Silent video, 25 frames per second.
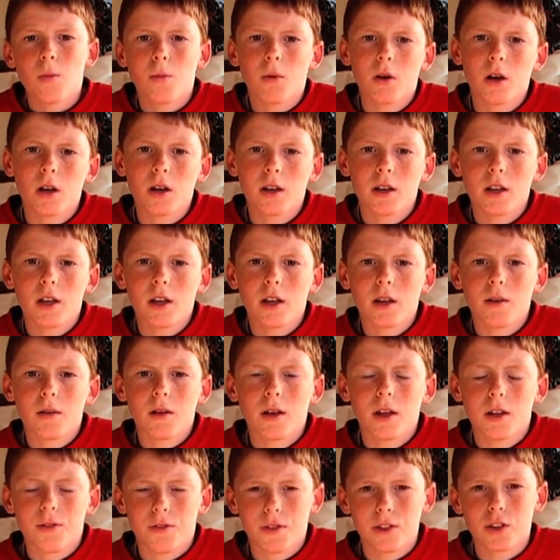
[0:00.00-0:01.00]
But
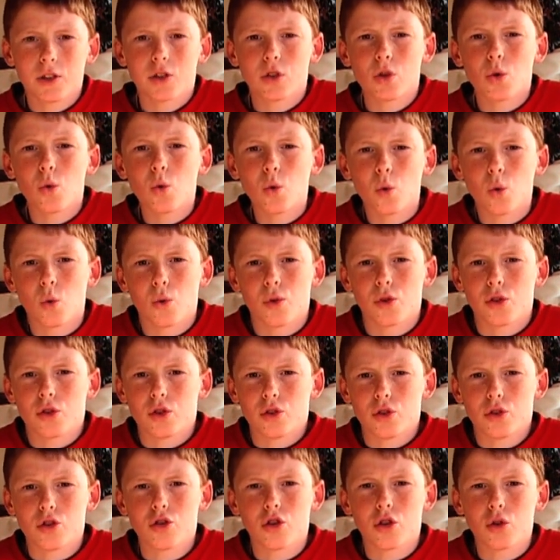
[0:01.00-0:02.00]
if it's all the
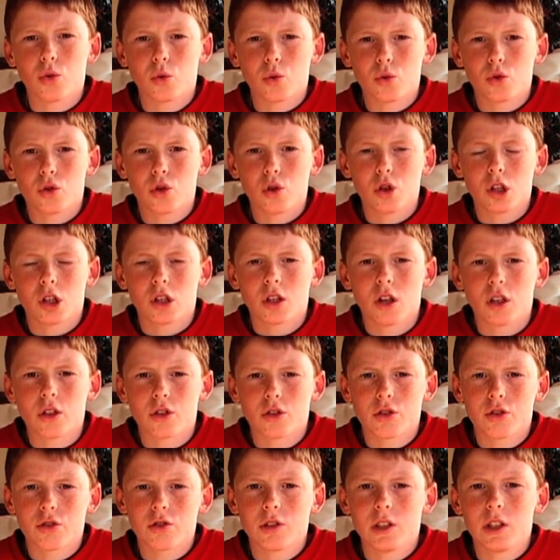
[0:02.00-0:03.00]
controls, so the
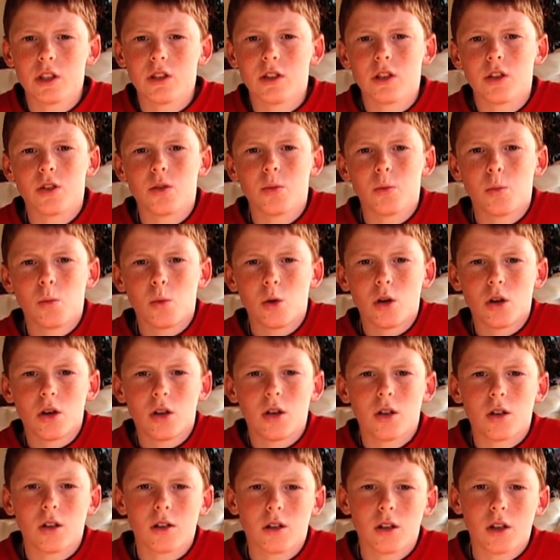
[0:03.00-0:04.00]
touch screen doesn't
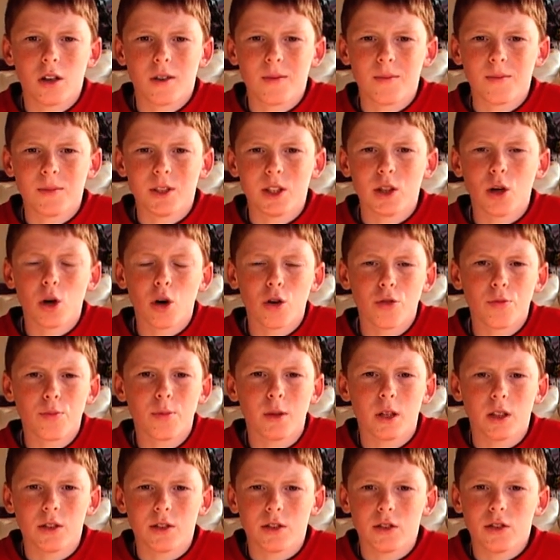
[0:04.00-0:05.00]
work, the off
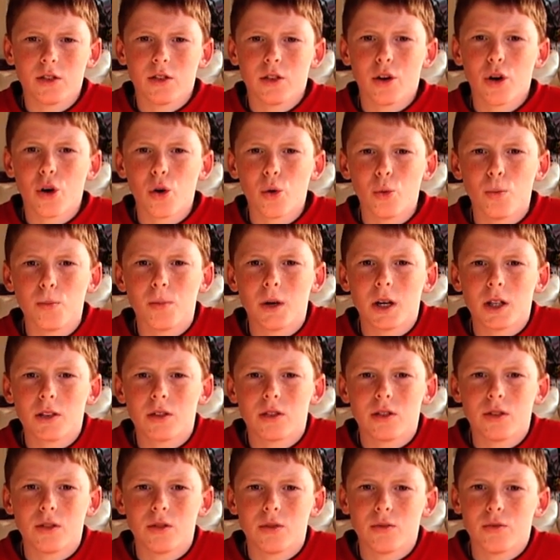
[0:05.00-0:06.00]
button, home
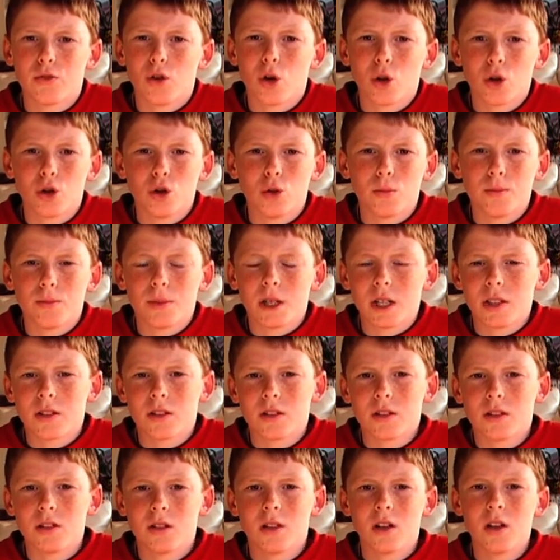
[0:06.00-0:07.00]
button, volume
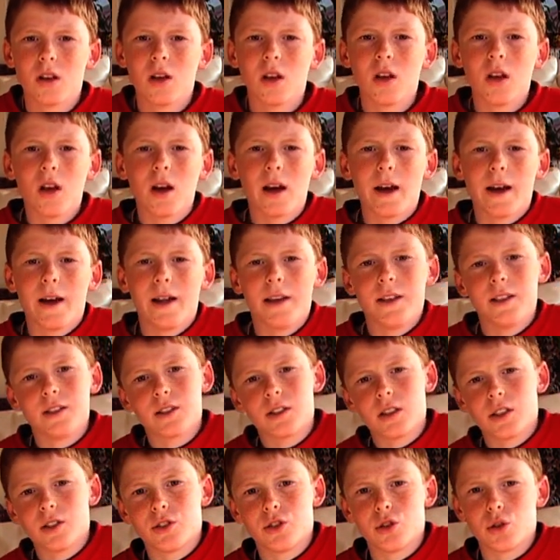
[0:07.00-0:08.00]
button, and
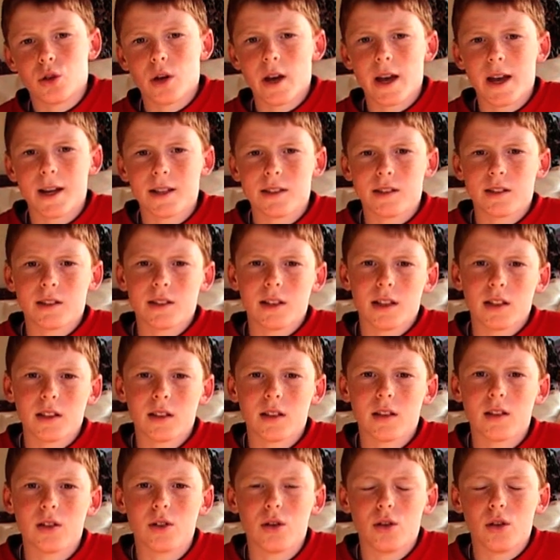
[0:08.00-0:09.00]
it says your
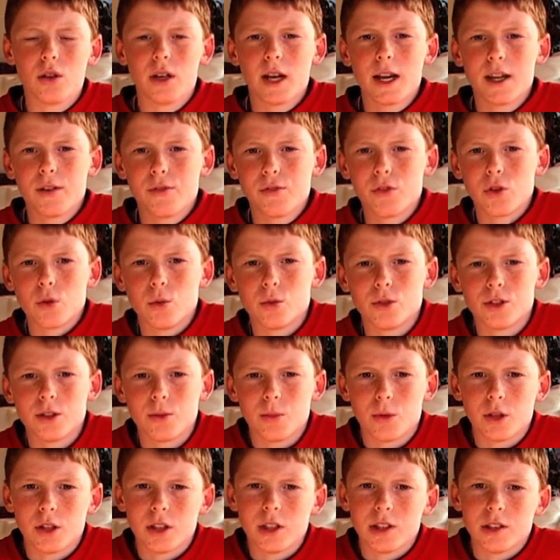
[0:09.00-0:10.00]
headphones
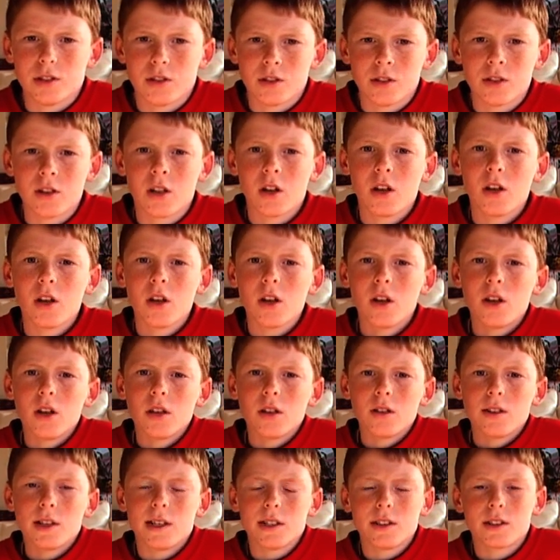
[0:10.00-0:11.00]
in when it isn't,
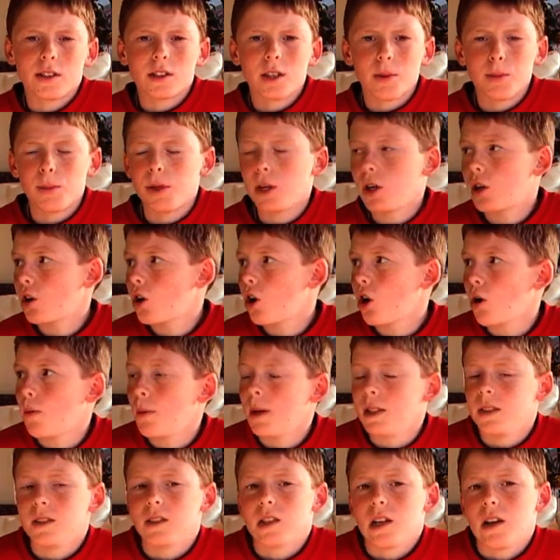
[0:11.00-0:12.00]
then send me a
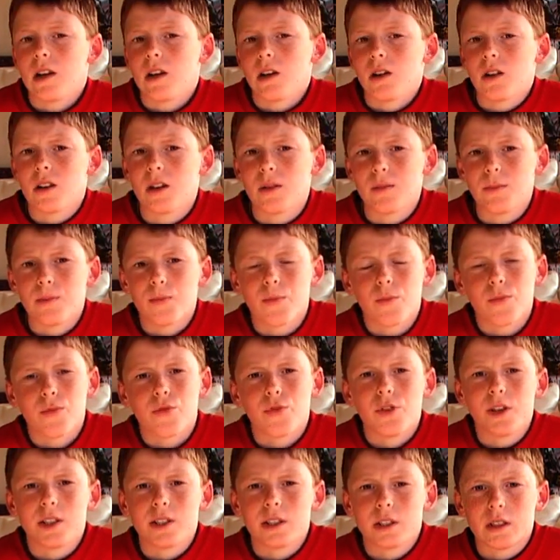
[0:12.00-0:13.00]
comment and I'll
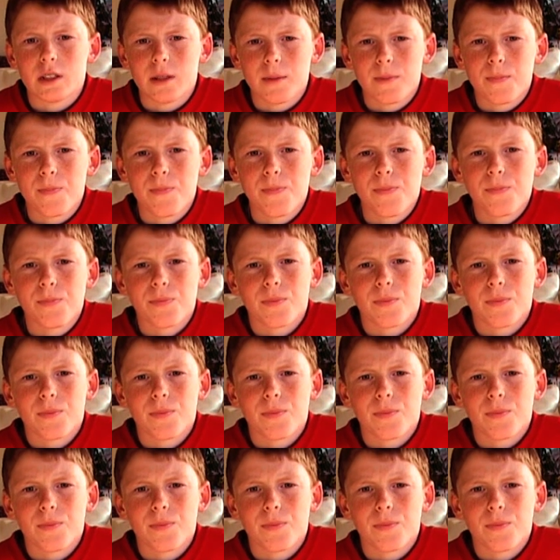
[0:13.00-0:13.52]
fix it.